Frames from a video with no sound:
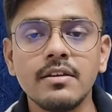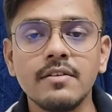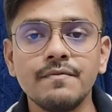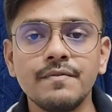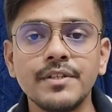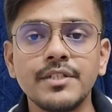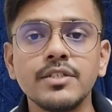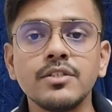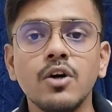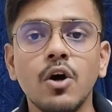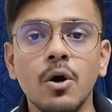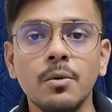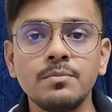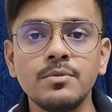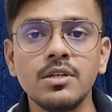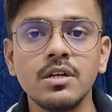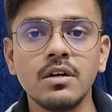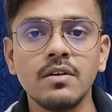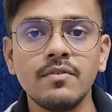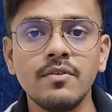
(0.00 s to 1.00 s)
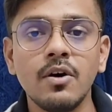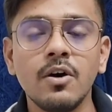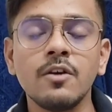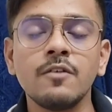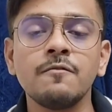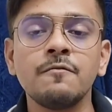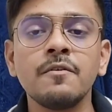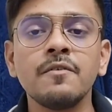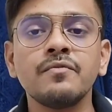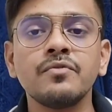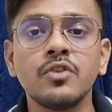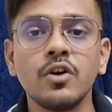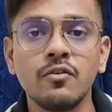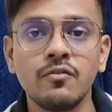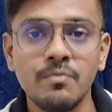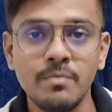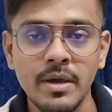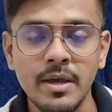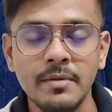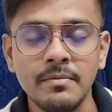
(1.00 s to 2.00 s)
which is observed on 5th
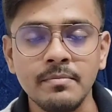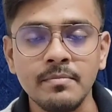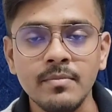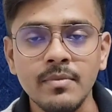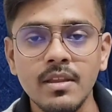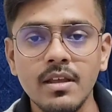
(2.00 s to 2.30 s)
of May.